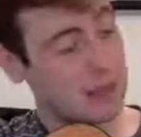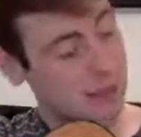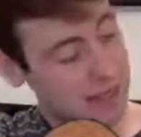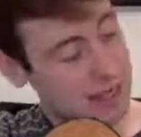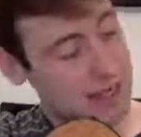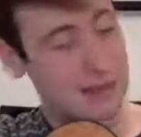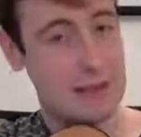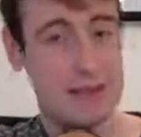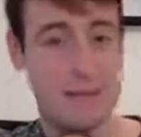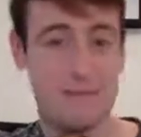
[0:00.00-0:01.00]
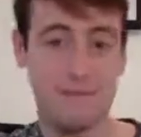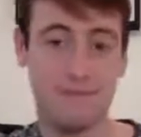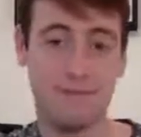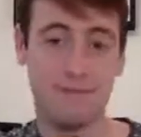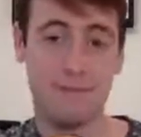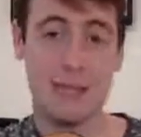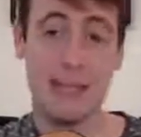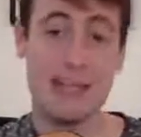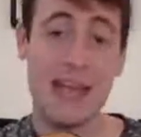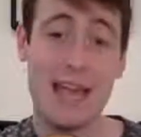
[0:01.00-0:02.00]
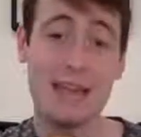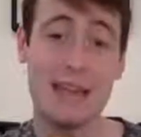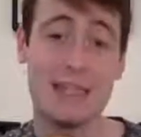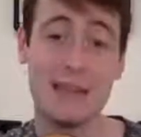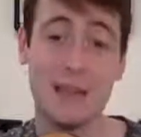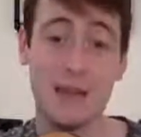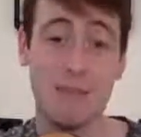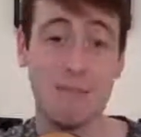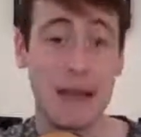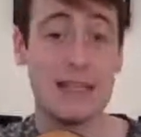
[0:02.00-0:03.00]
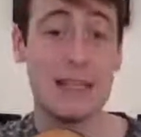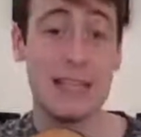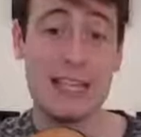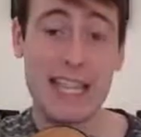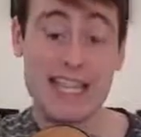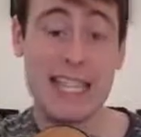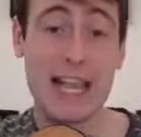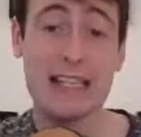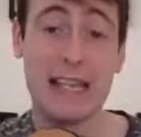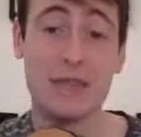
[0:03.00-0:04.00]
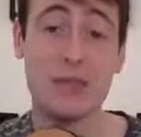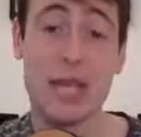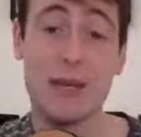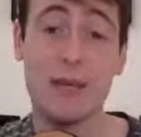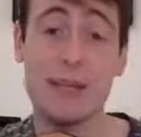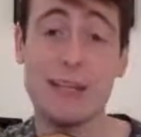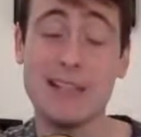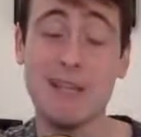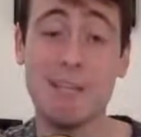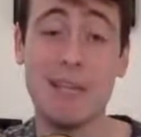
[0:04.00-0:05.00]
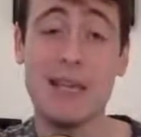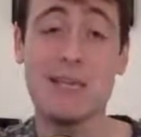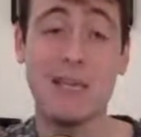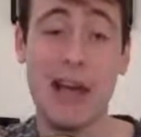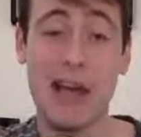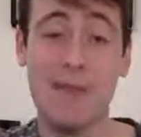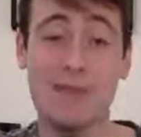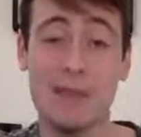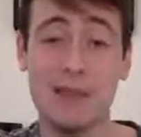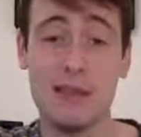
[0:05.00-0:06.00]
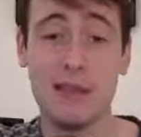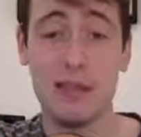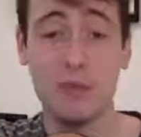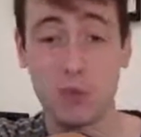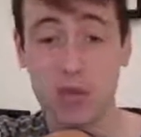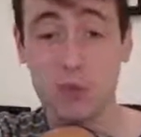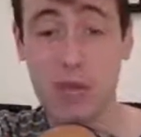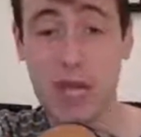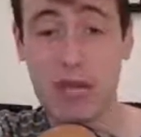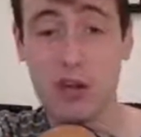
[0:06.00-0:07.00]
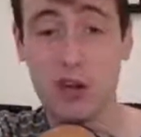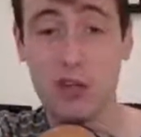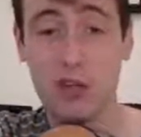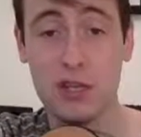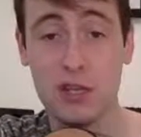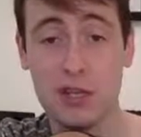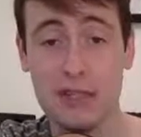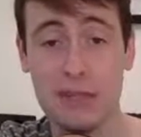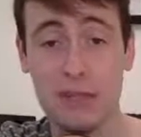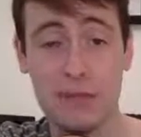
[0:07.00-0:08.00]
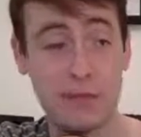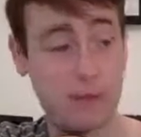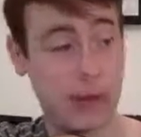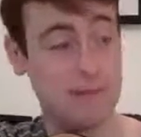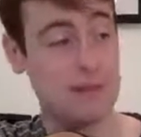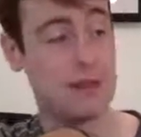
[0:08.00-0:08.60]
Okay, again, it's basically the exact same shape as B flat, but we're just playing it on a different fret.